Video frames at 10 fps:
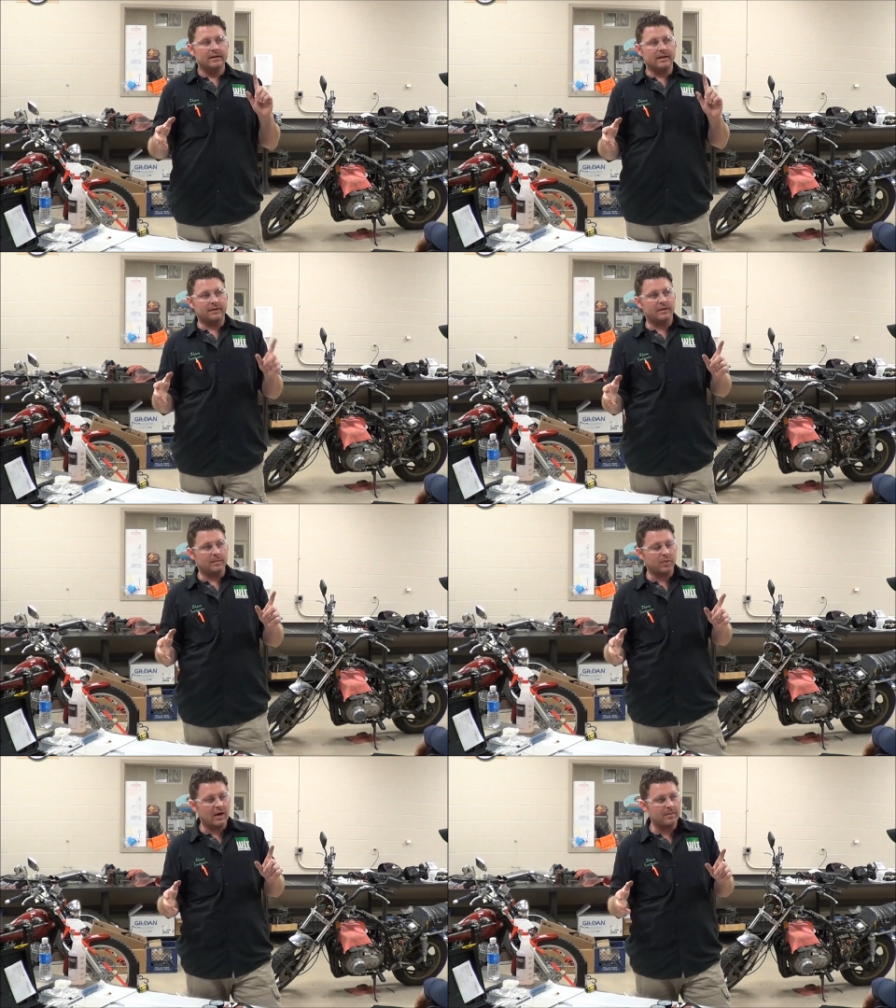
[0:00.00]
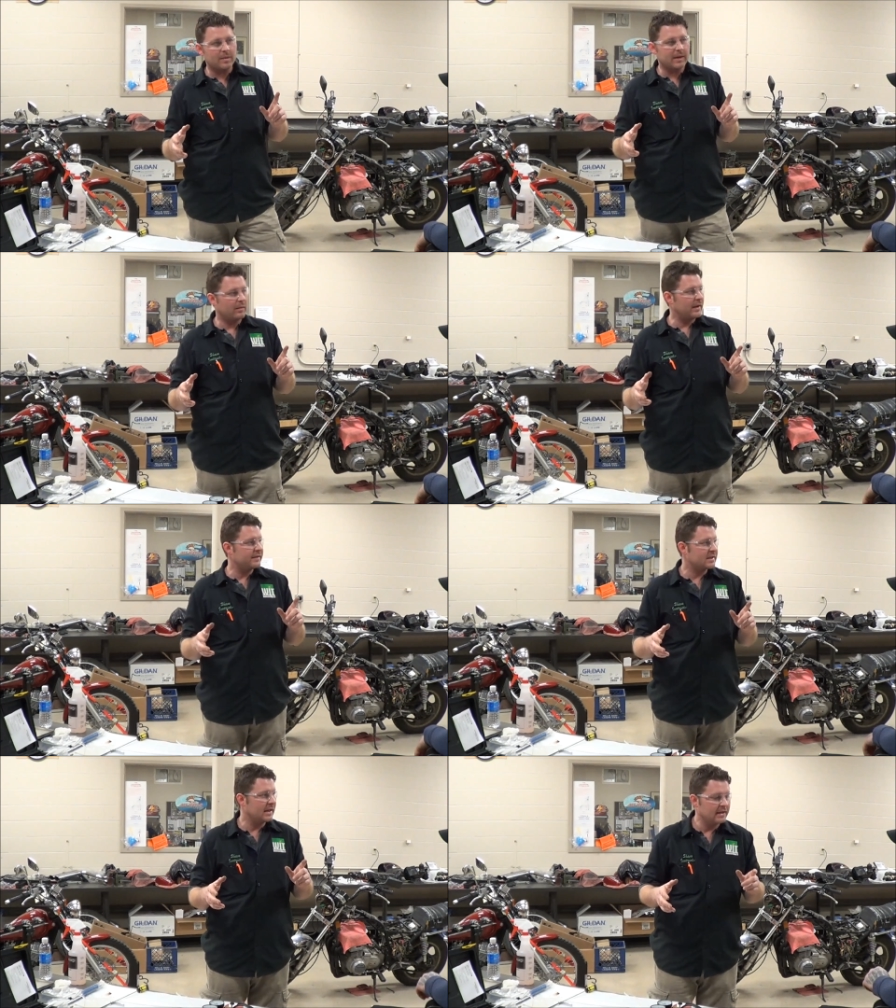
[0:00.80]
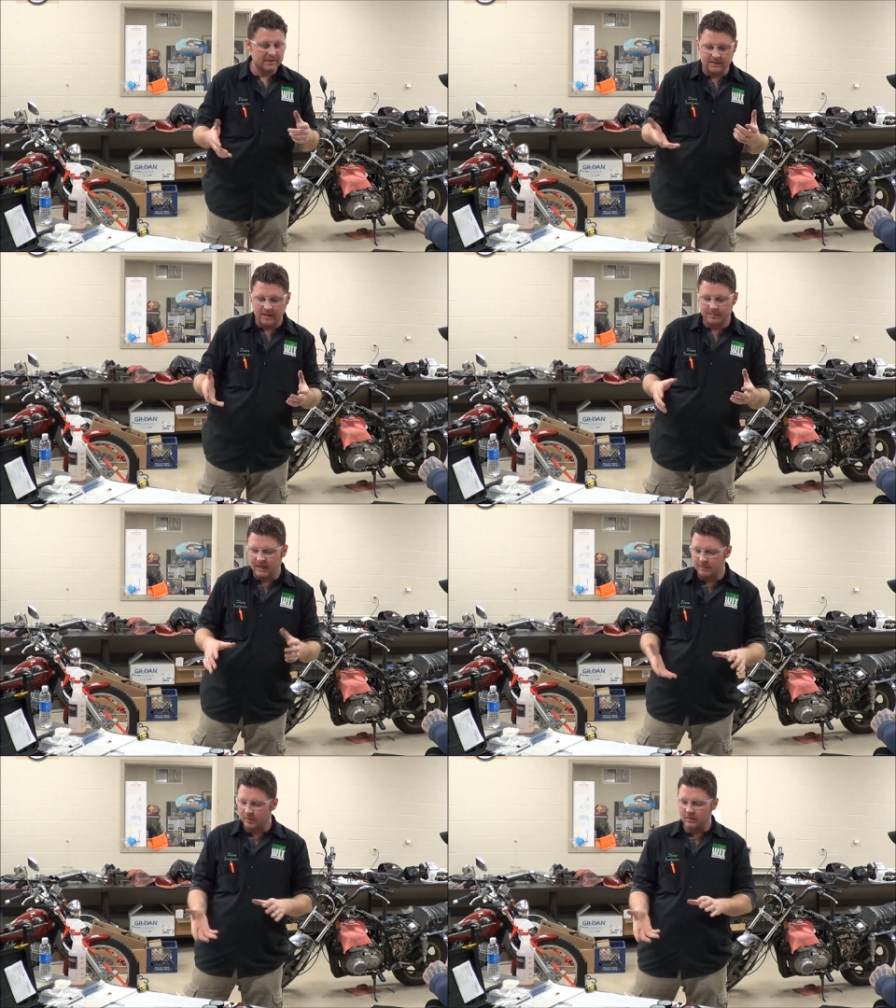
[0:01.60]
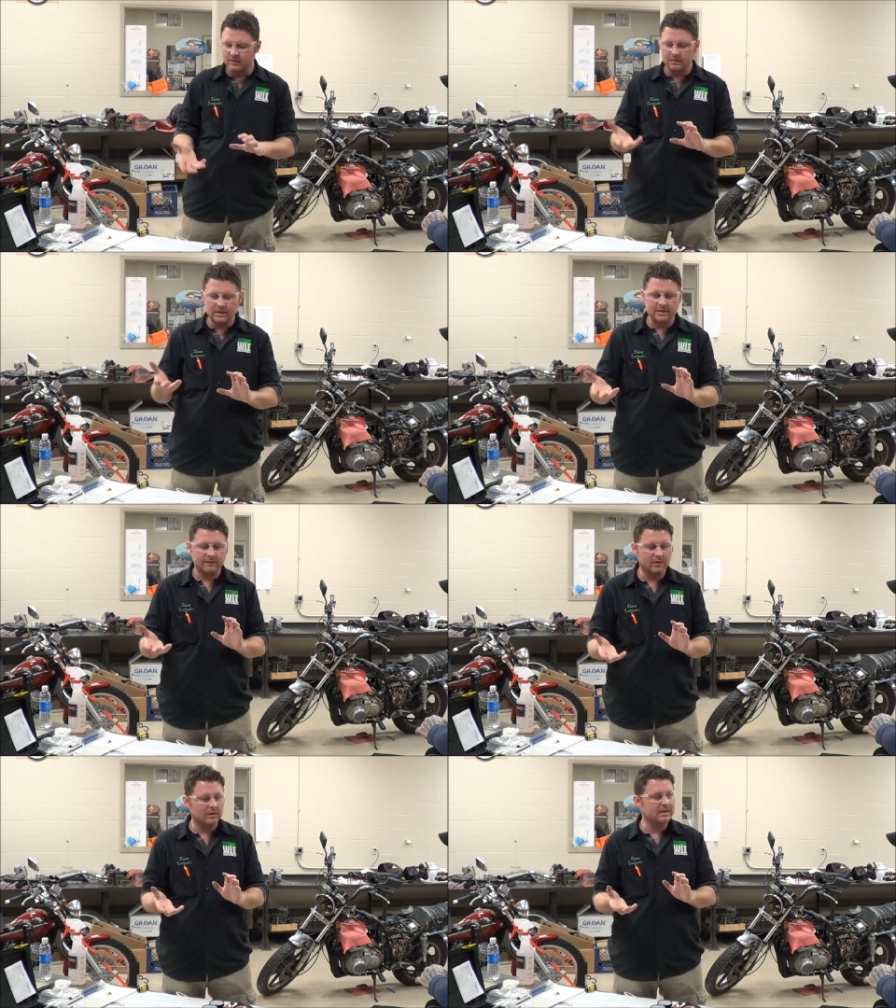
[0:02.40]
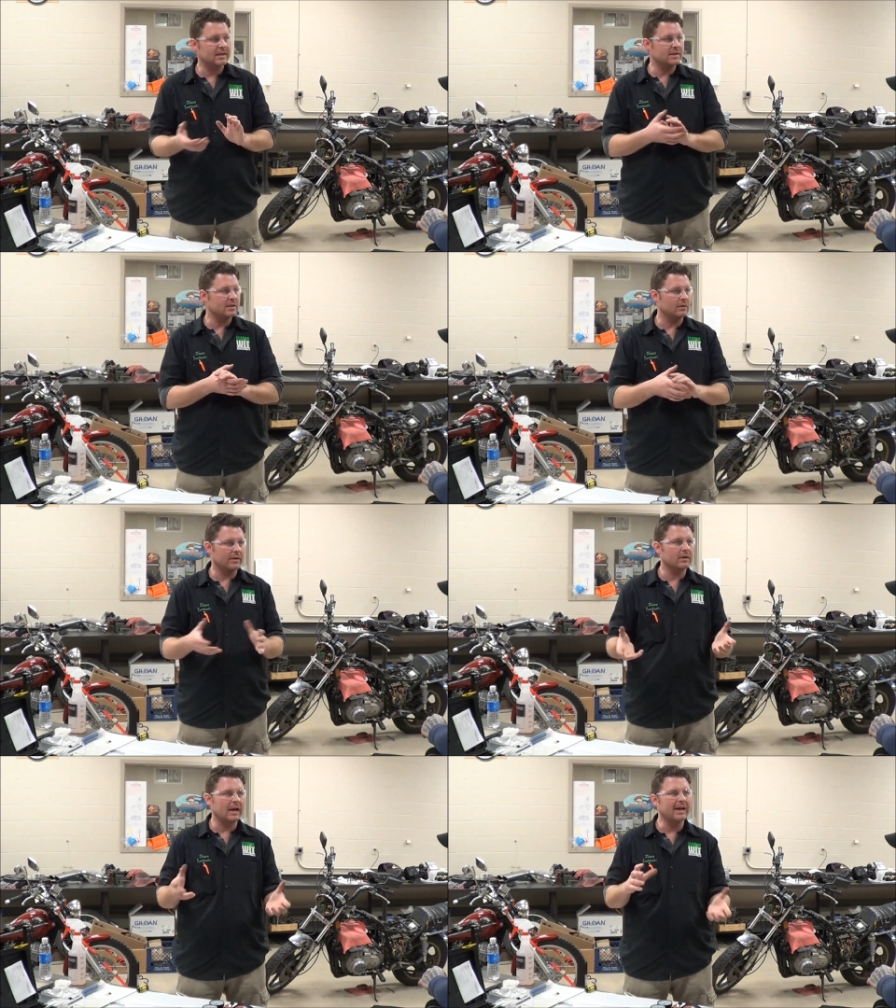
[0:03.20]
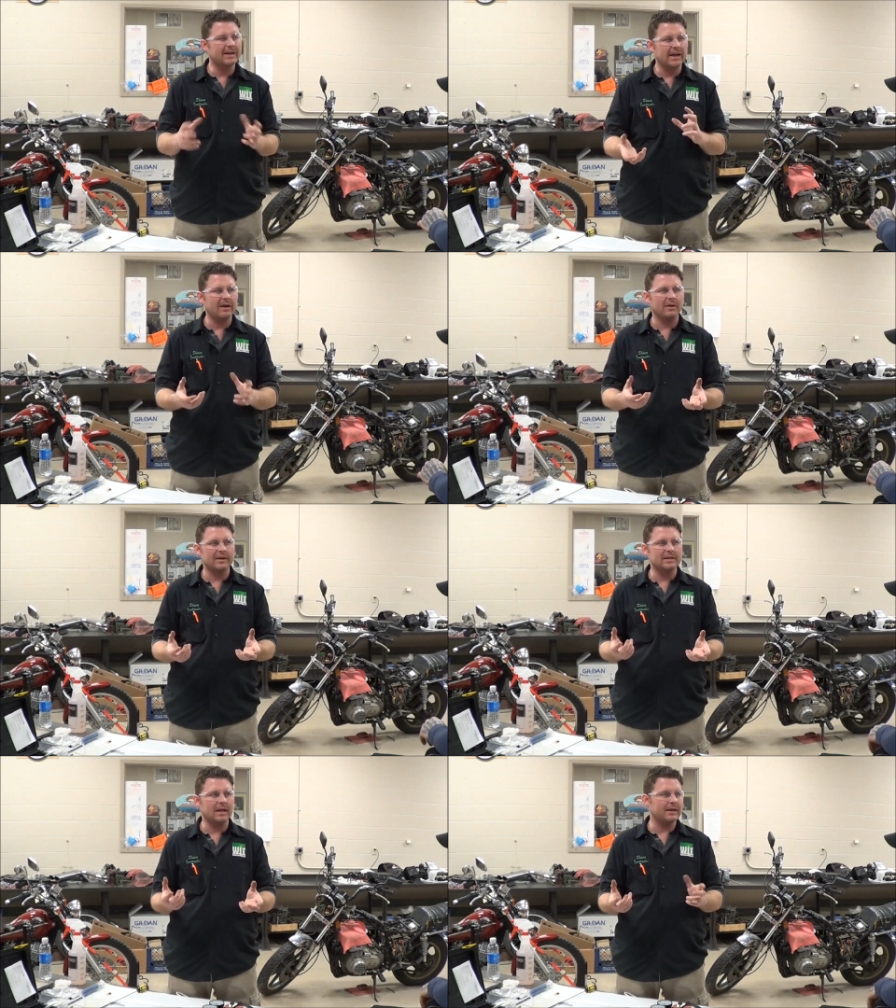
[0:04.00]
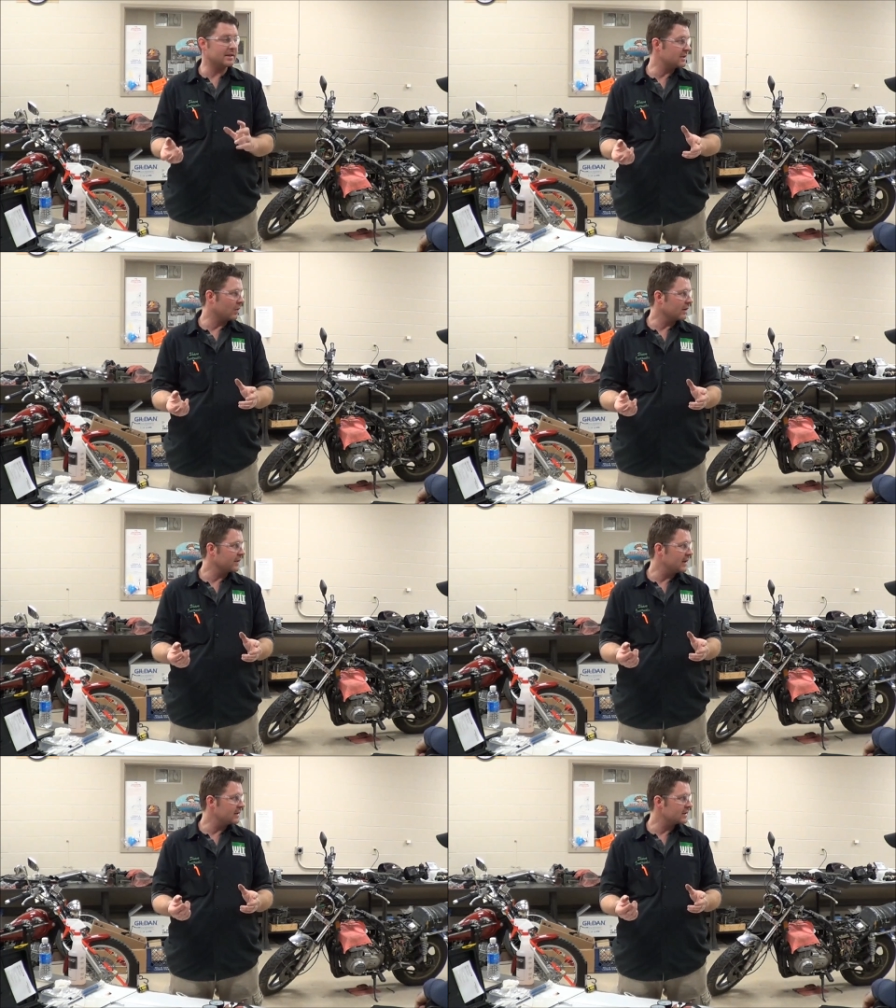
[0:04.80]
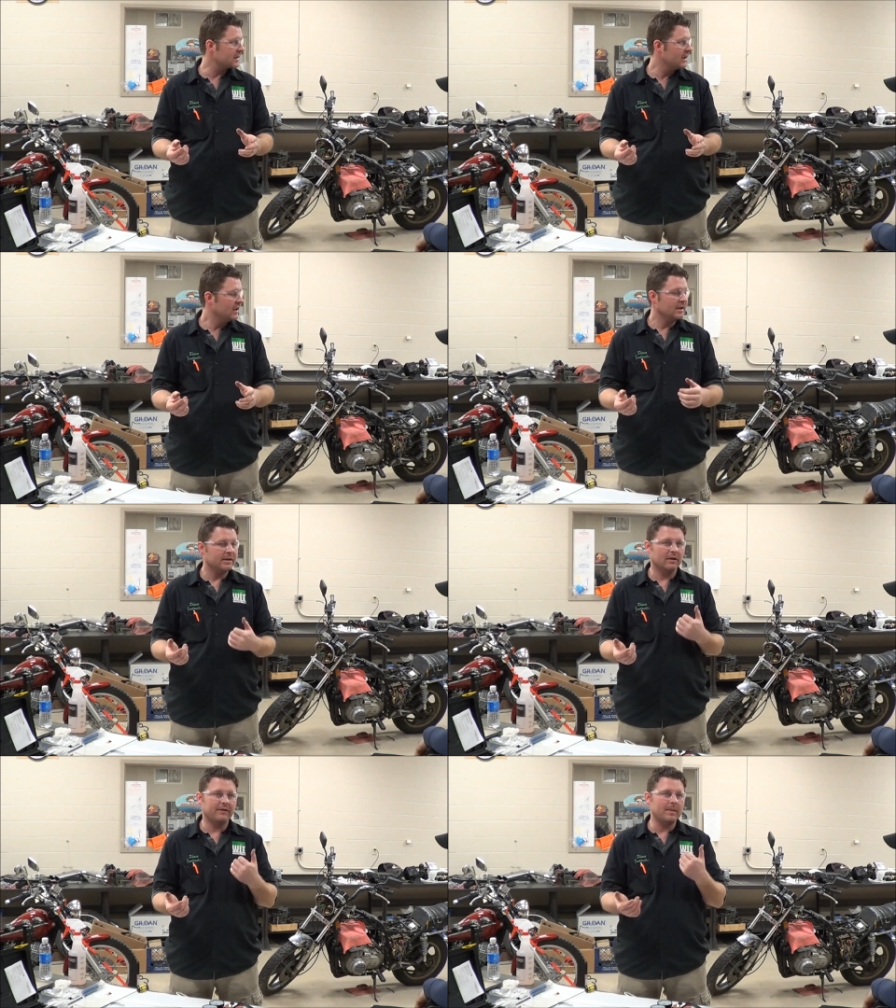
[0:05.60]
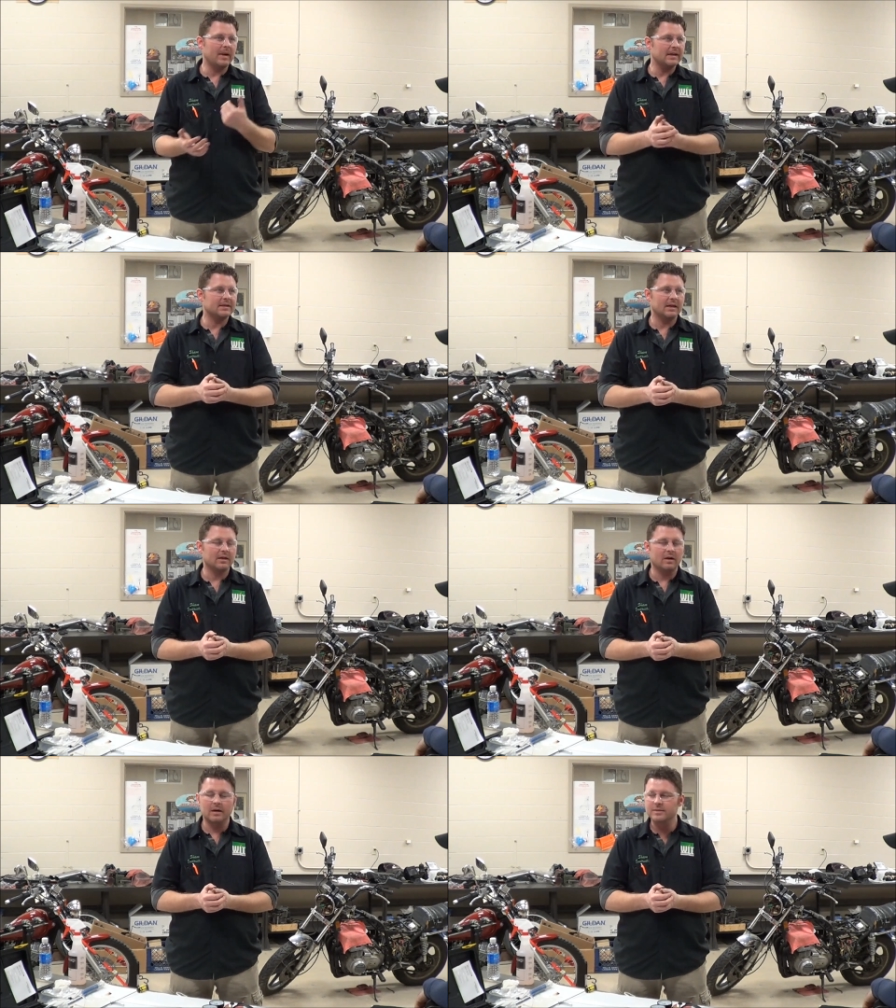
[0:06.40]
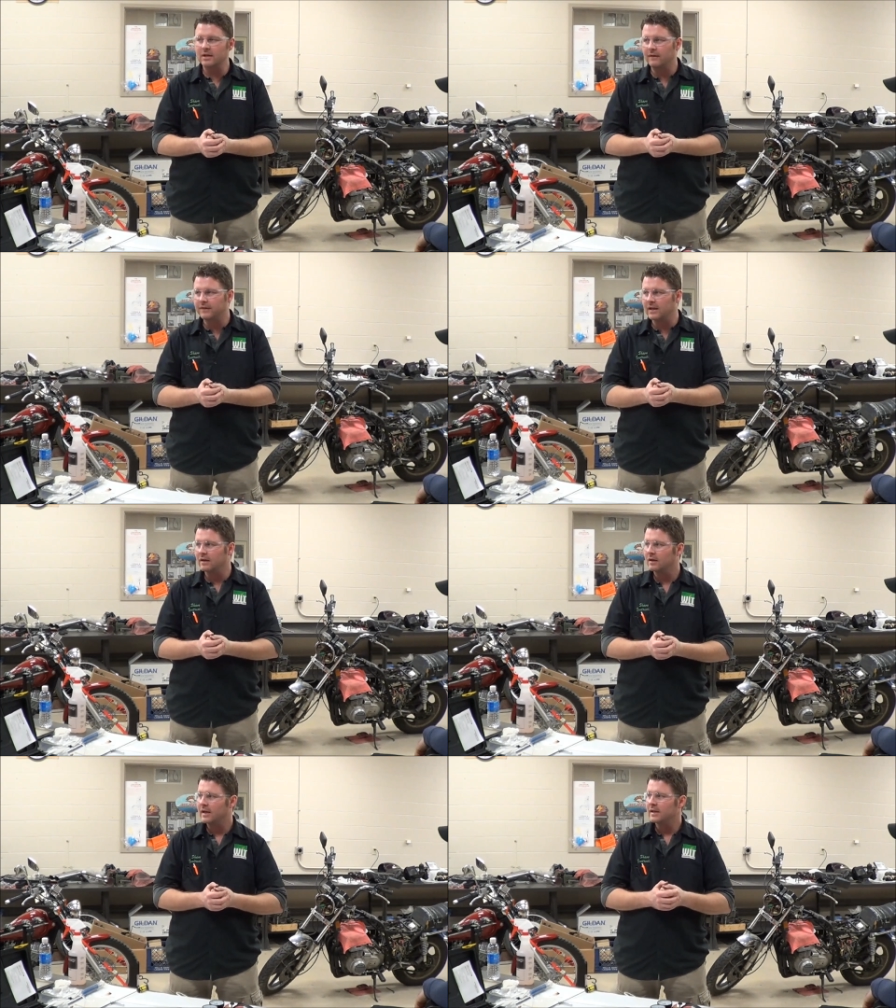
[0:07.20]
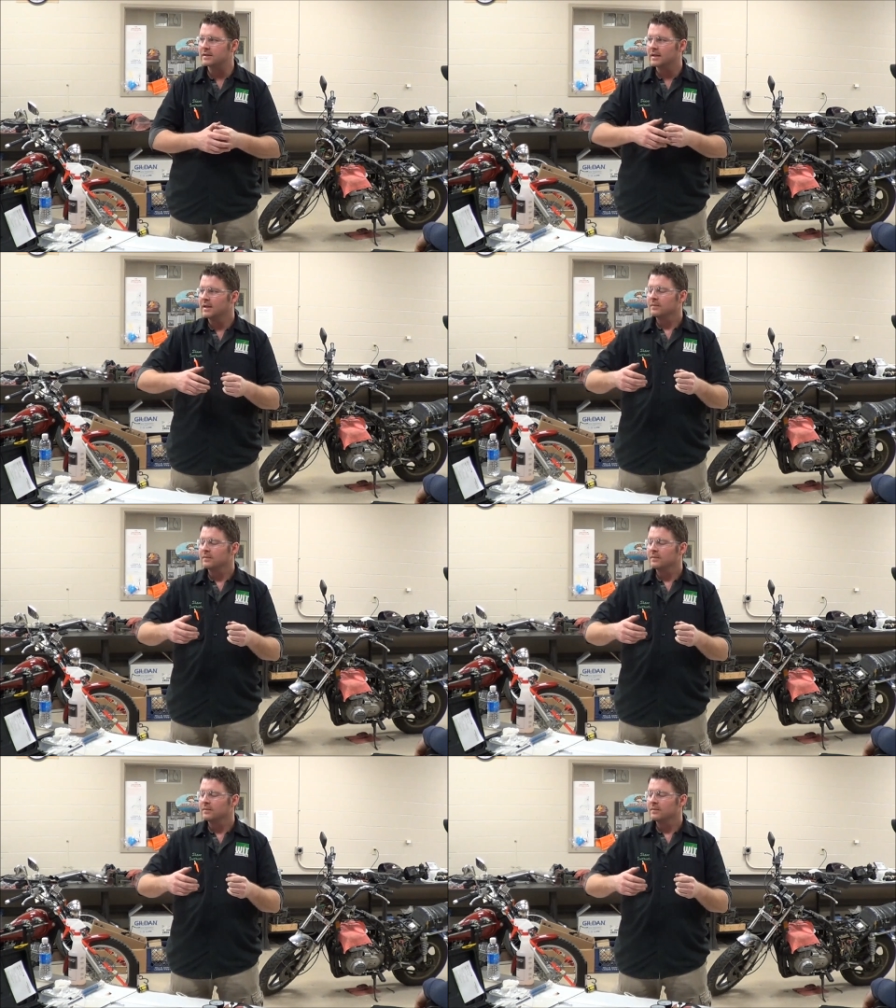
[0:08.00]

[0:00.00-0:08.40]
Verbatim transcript: The, the problem that we've seen is that people, you guys have noticed this too, they're kind of careless how they store things. You know, if I buy a set of carbs off the internet